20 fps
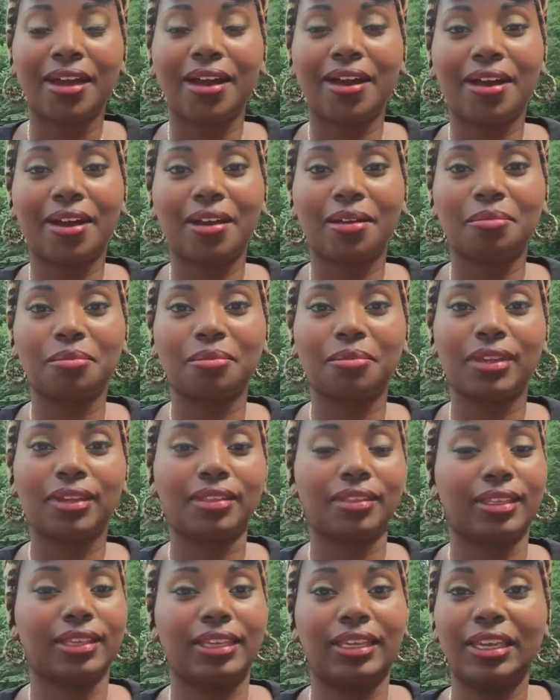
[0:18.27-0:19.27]

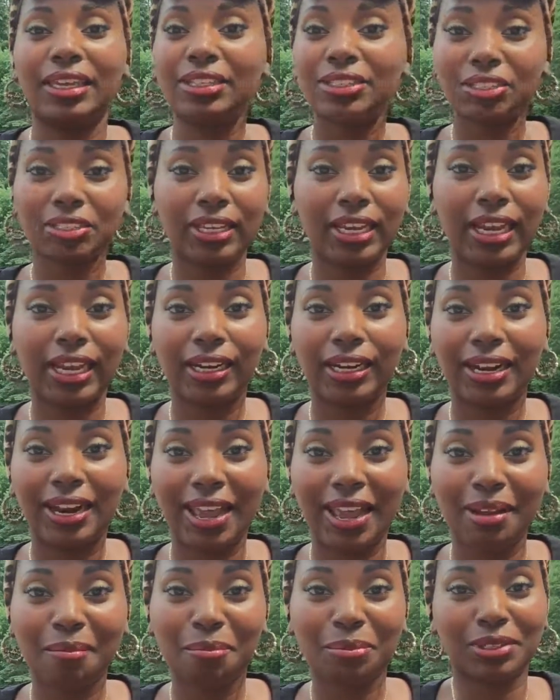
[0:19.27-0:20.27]
The kids are taking a
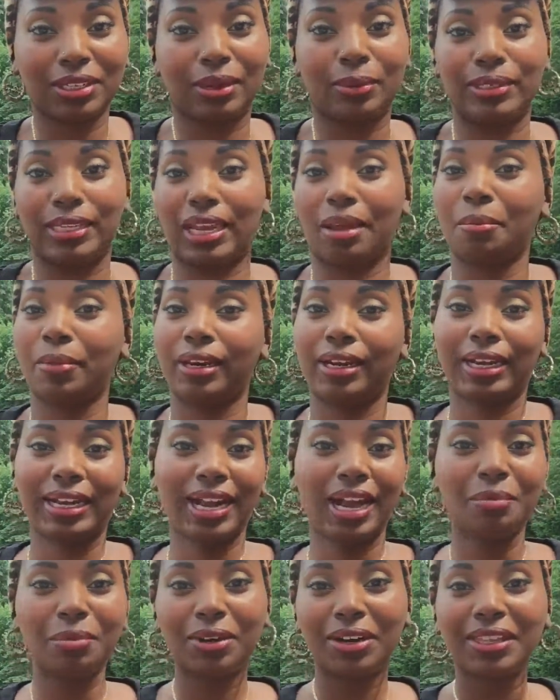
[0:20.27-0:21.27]
nap, so I was like, I'm gonna
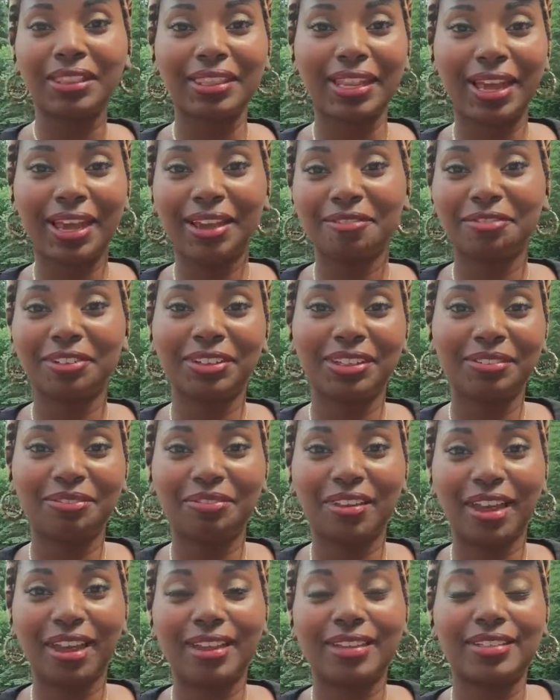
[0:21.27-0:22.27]
come on live really
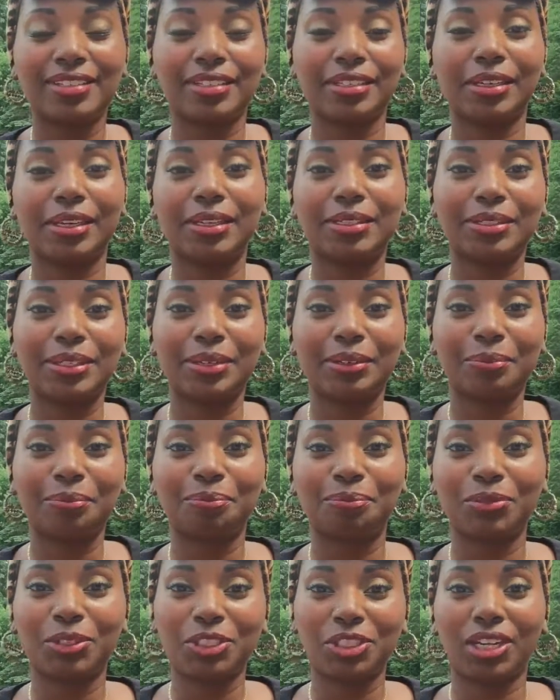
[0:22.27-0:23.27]
fast
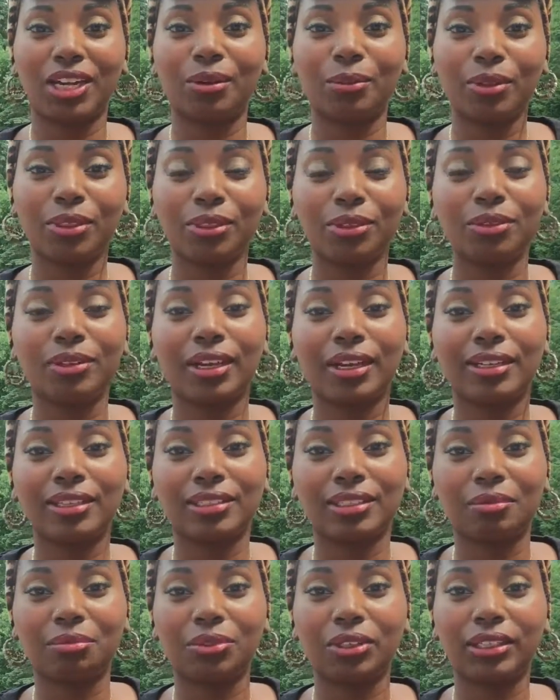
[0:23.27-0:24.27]
and share with you
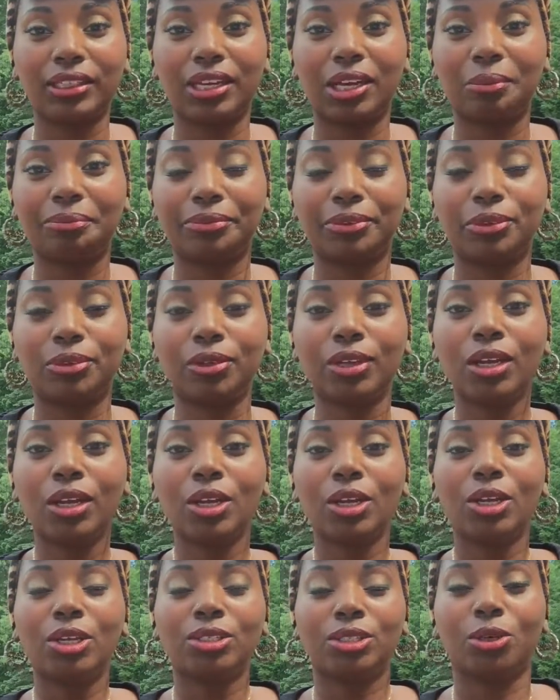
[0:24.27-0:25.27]
guys some really helpful
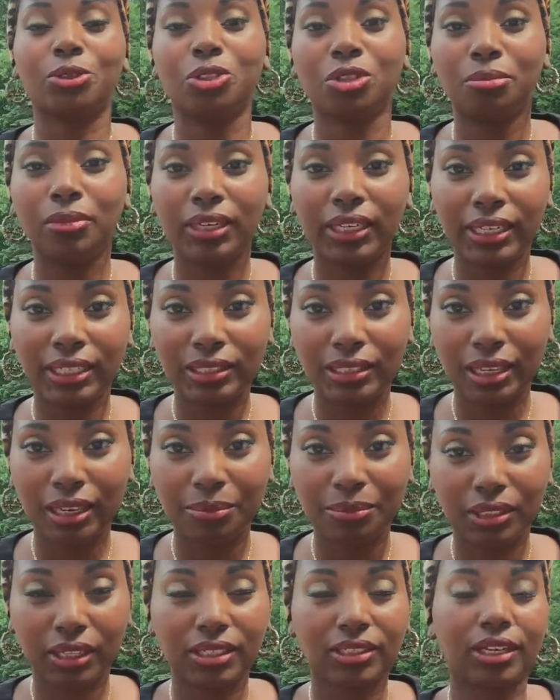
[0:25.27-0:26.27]
social media
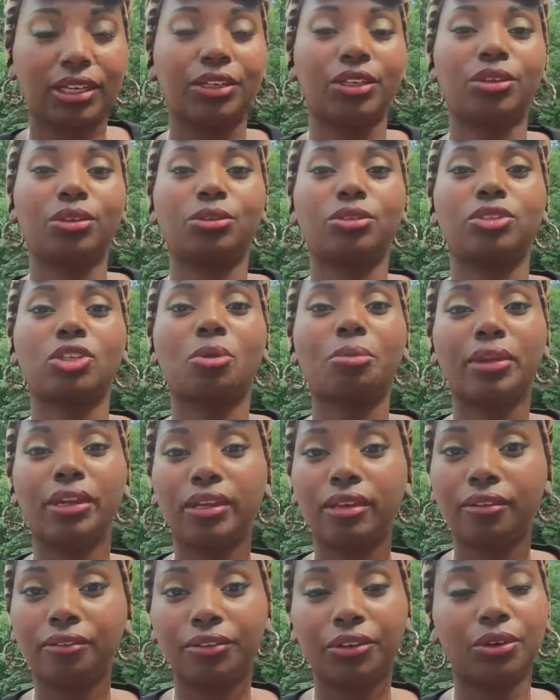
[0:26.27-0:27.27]
tips, because I know so
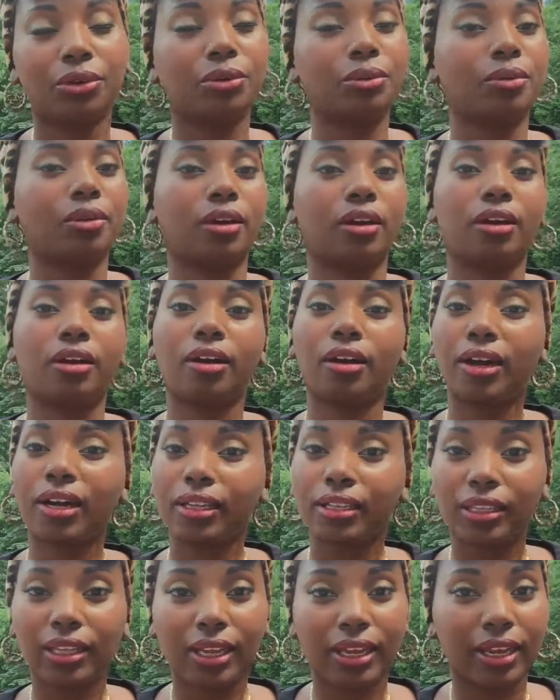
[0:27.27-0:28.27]
many of you are
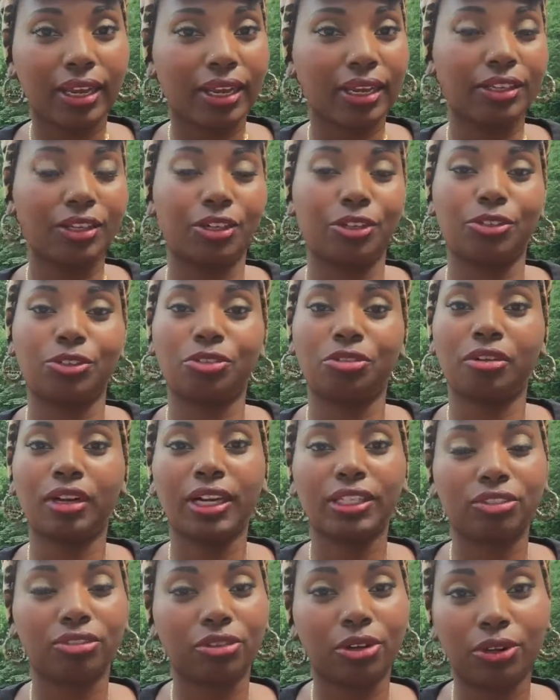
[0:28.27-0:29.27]
online, you're
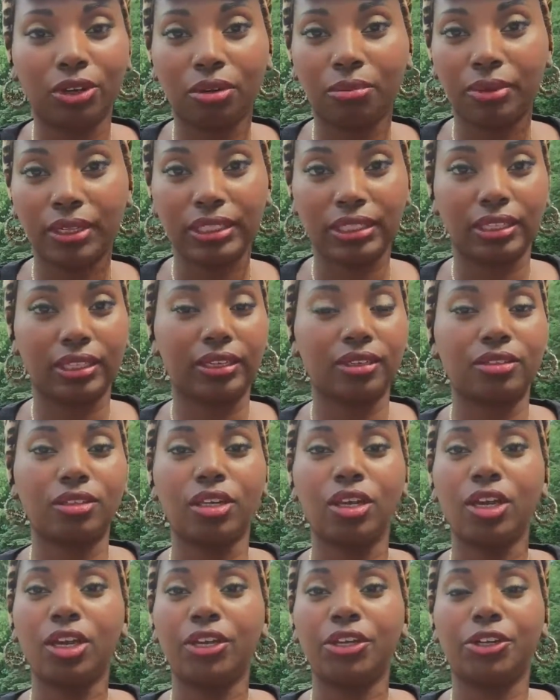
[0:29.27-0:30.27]
trying to grow your business,
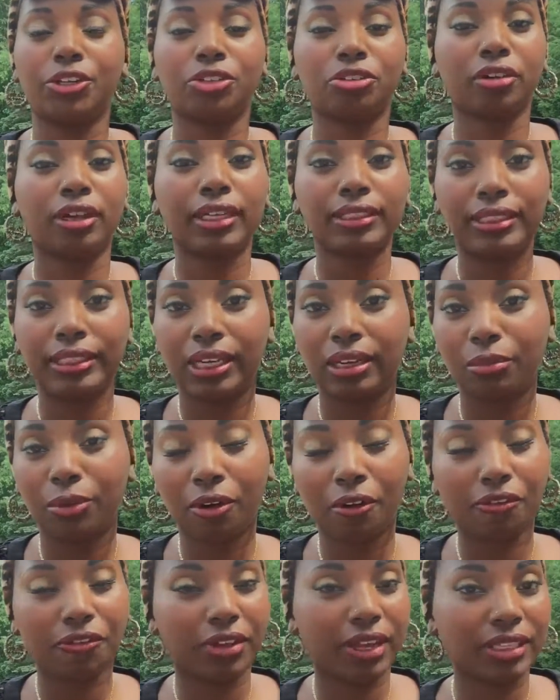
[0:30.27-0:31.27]
you're trying to get
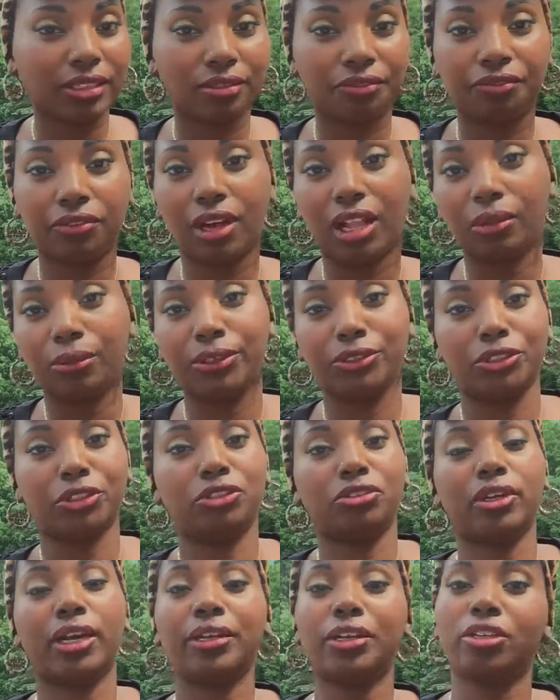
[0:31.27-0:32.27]
more fans and followers,
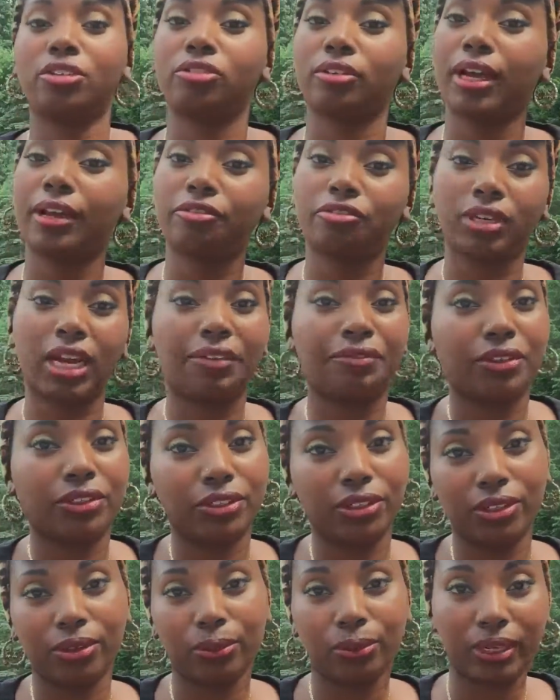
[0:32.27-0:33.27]
you're trying to drive traffic
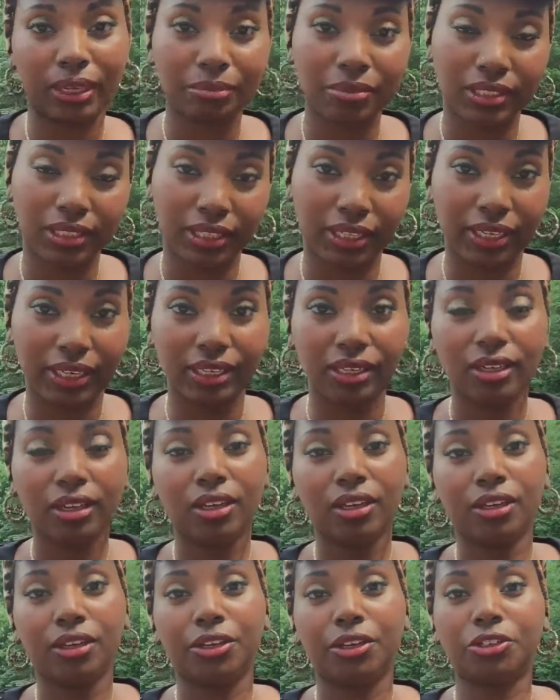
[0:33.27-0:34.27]
to your website,
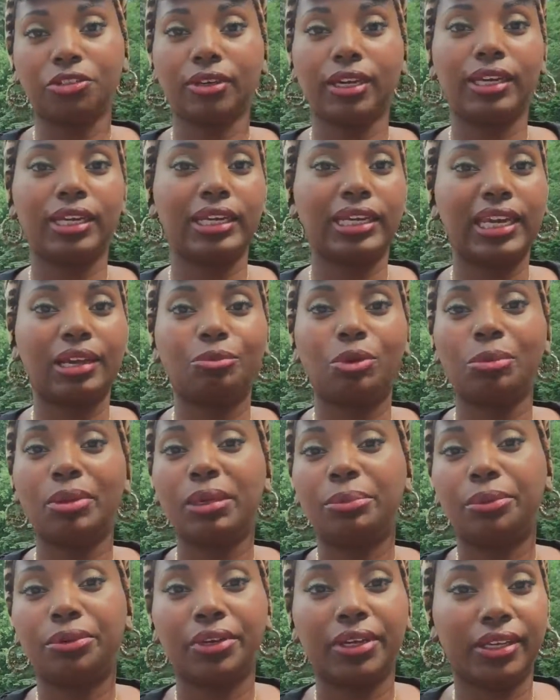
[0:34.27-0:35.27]
you're trying to get more
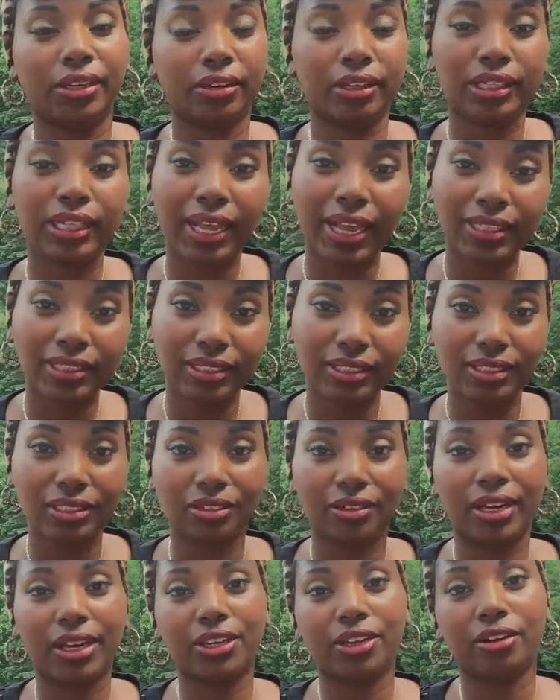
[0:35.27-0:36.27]
people in your classes
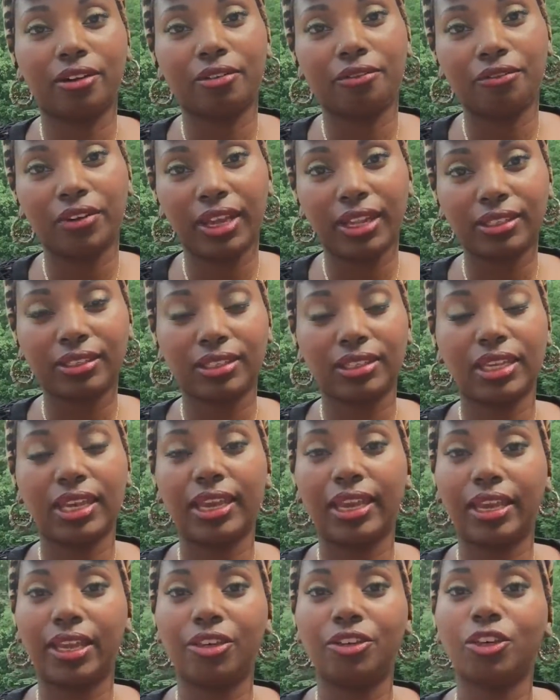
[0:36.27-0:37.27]
or at your events,
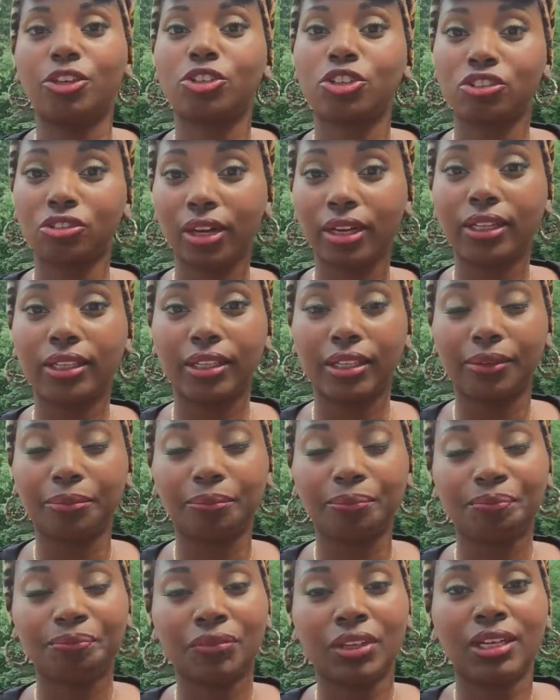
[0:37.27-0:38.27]
and you're struggling.
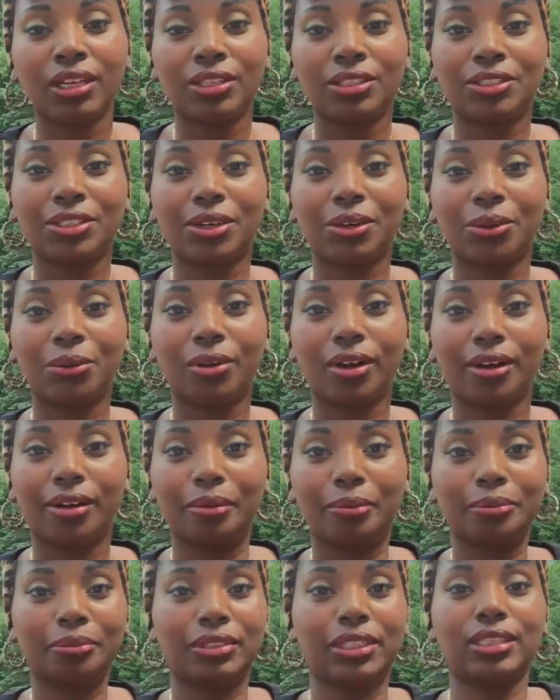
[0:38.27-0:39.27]

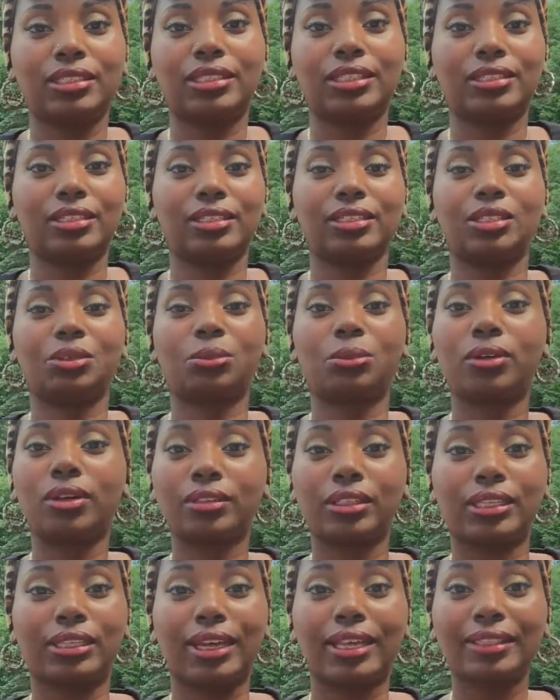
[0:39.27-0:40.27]
So since this is the
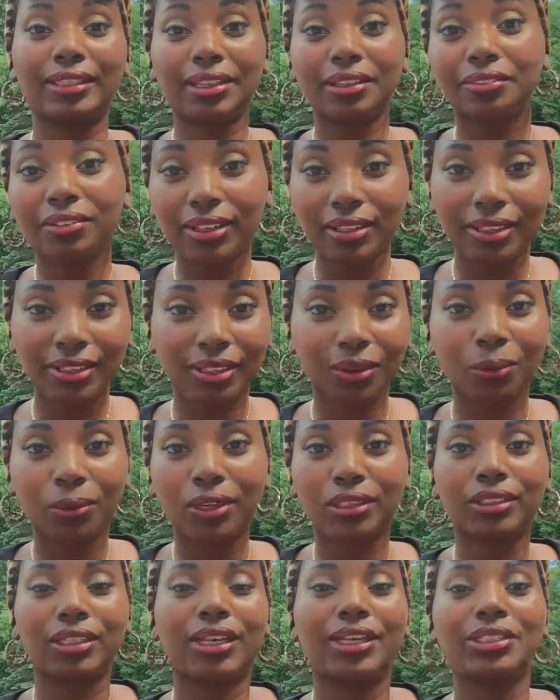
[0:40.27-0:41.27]
world that I live in and the
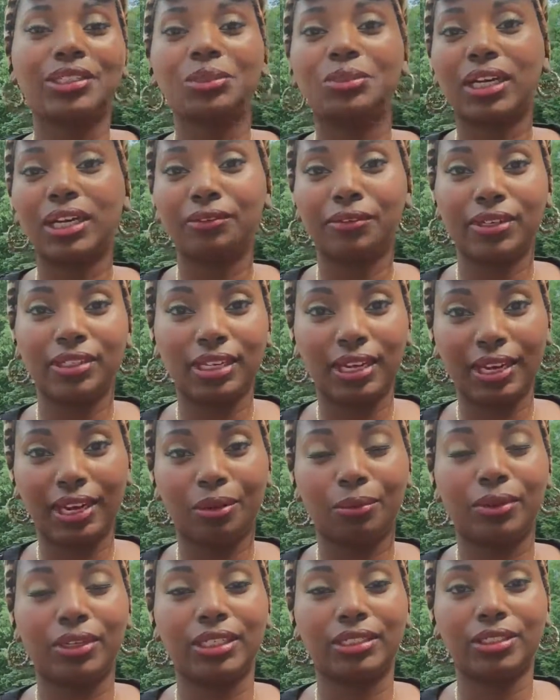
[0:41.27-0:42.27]
work that I do every day,
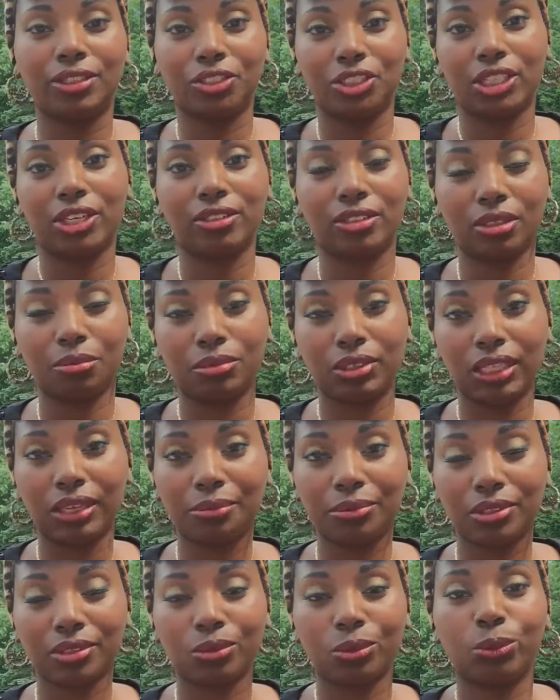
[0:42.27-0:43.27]
I wanted to share some
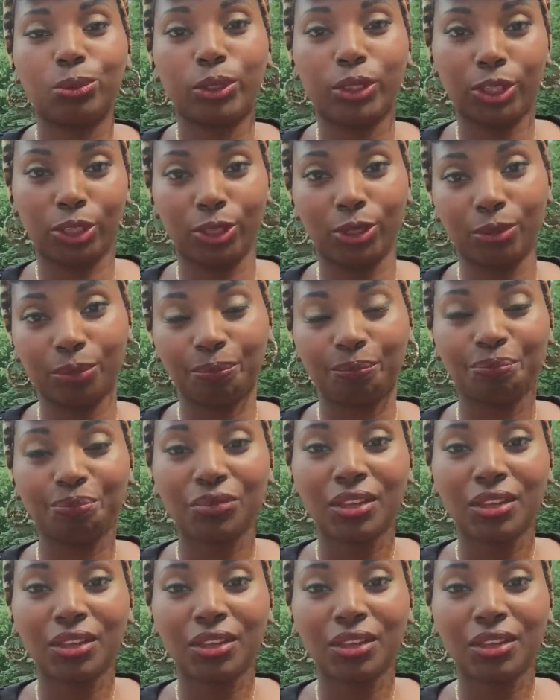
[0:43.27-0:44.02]
tips with you.